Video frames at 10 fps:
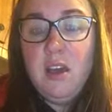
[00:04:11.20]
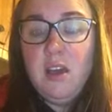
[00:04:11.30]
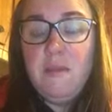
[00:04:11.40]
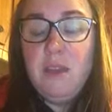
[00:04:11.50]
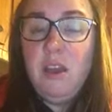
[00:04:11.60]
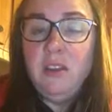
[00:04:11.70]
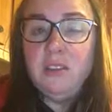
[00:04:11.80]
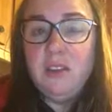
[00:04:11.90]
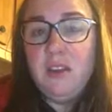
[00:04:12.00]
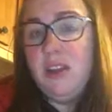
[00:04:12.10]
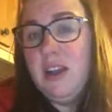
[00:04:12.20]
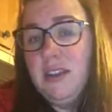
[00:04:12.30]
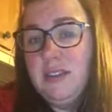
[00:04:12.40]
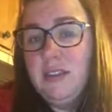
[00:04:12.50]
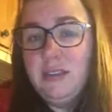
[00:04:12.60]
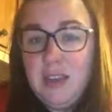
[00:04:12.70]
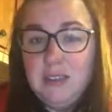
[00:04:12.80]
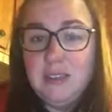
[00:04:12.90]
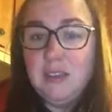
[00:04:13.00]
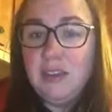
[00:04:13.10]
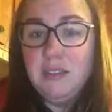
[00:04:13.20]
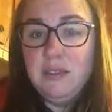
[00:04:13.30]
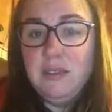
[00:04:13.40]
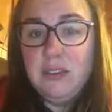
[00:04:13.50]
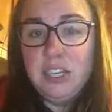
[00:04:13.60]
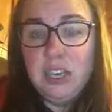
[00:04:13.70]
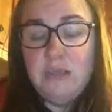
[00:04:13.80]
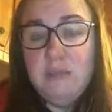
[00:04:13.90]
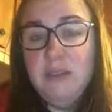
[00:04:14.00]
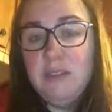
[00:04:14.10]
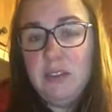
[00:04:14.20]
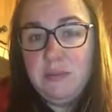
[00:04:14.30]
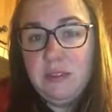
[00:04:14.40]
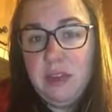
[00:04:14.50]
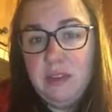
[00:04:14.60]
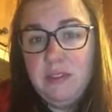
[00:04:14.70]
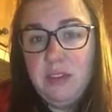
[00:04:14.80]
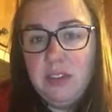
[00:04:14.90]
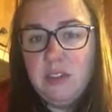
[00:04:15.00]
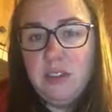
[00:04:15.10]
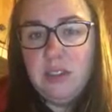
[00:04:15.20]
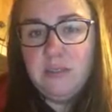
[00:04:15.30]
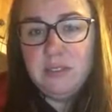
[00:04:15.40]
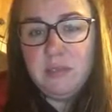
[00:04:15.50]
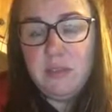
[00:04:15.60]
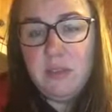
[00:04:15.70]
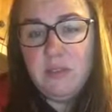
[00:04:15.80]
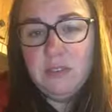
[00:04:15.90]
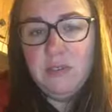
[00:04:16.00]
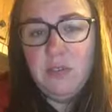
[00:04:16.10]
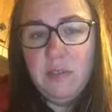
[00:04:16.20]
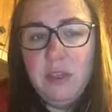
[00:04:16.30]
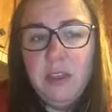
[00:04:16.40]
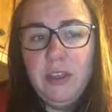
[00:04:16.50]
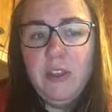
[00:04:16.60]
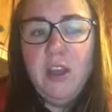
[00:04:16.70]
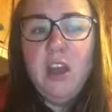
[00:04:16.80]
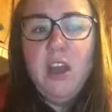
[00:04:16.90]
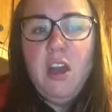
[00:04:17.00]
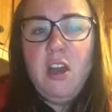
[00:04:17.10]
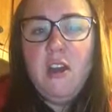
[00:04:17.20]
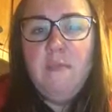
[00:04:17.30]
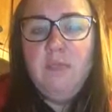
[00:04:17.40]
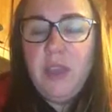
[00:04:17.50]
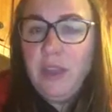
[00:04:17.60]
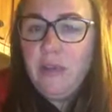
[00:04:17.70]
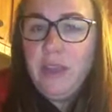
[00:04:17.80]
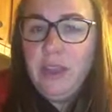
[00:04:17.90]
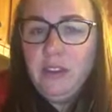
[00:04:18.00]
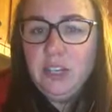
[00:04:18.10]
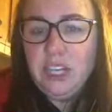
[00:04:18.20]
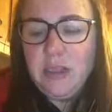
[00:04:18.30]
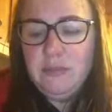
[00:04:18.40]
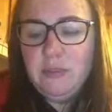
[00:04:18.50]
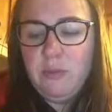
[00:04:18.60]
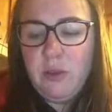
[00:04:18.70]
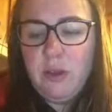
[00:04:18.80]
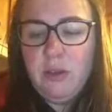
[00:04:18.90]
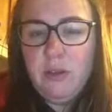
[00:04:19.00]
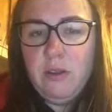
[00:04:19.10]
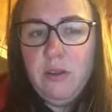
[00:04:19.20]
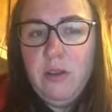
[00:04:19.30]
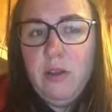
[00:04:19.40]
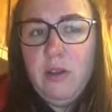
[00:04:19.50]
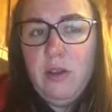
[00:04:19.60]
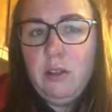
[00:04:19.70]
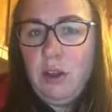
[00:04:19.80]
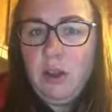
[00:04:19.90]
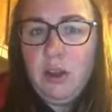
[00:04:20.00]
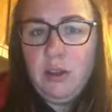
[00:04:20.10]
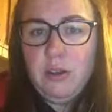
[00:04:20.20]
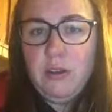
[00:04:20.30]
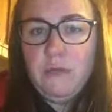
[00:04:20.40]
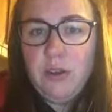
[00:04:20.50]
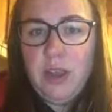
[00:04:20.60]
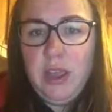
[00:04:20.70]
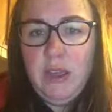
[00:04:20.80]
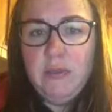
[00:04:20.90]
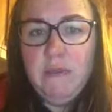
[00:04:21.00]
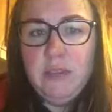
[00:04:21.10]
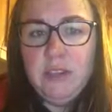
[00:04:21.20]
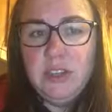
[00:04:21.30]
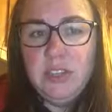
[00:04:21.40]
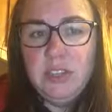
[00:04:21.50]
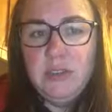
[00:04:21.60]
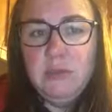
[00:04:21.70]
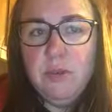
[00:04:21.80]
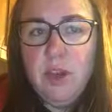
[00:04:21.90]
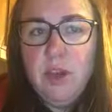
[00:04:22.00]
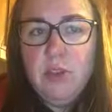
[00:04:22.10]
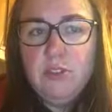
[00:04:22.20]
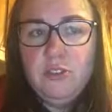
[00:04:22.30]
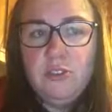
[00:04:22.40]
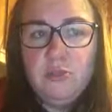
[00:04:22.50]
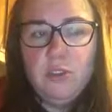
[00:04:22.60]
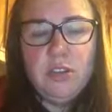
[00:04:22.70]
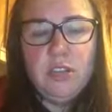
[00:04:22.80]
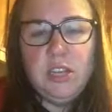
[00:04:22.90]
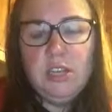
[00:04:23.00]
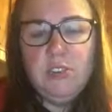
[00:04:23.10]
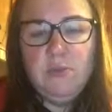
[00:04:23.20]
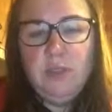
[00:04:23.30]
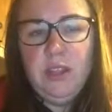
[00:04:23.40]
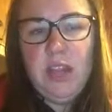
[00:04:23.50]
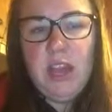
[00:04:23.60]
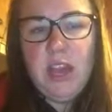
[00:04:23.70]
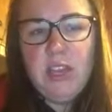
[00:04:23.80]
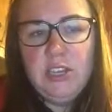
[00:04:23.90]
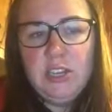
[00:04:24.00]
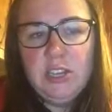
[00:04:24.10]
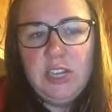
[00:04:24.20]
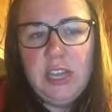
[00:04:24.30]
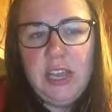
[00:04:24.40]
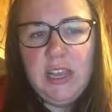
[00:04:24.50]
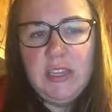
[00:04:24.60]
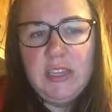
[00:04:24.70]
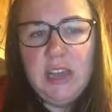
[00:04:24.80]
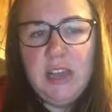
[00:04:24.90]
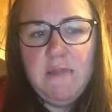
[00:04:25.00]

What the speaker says: an octagon. It has 8 sides. It's also the shape of stop sign. So I just thought that was something that was familiar. The irregular shapes were a lot harder for him to sort and to really understand.